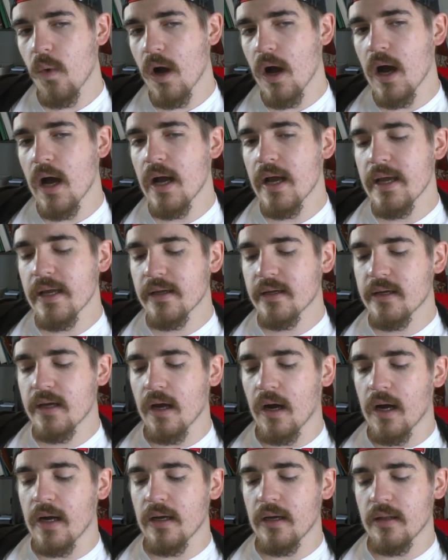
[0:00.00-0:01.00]
I
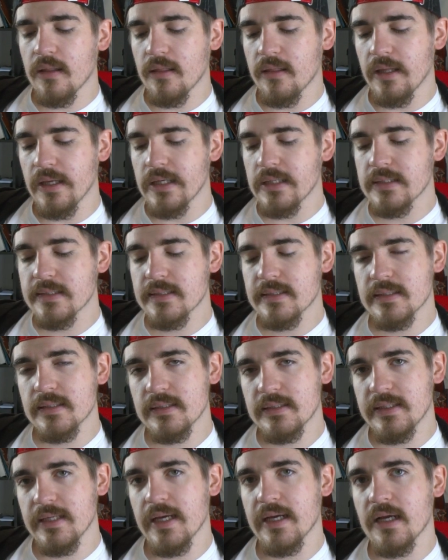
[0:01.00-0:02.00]
got this
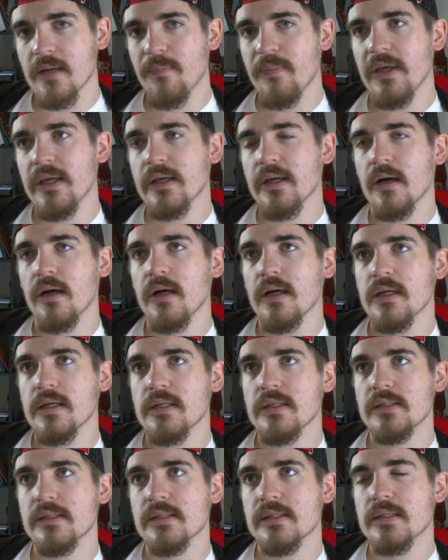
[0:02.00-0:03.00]
deck
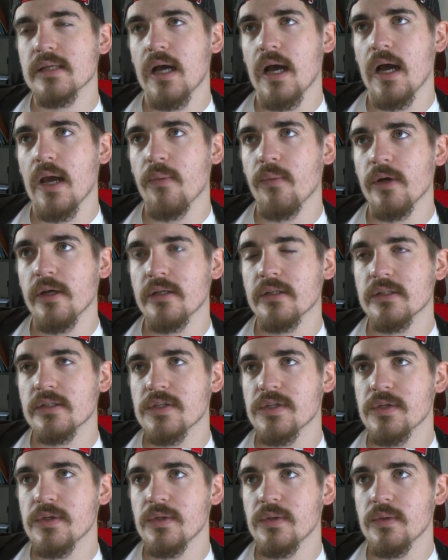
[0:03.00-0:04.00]
because I went
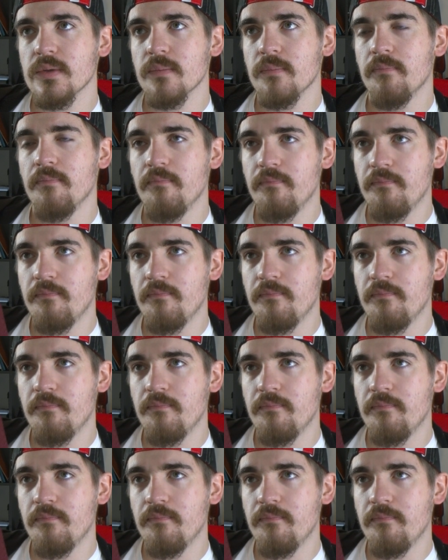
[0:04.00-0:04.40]
to